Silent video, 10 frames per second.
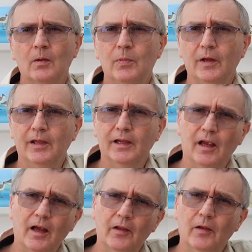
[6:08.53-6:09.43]
But the
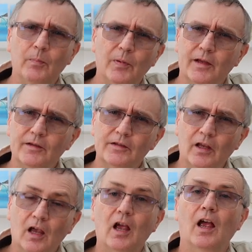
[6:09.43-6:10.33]
other bits
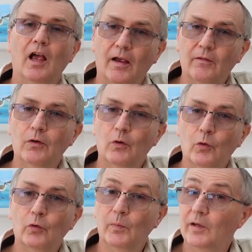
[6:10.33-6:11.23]
have
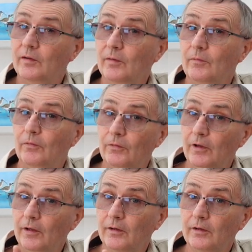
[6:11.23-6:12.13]
caused me some
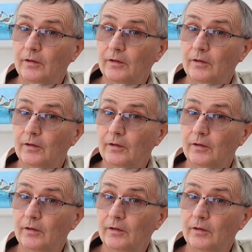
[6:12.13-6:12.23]
fun.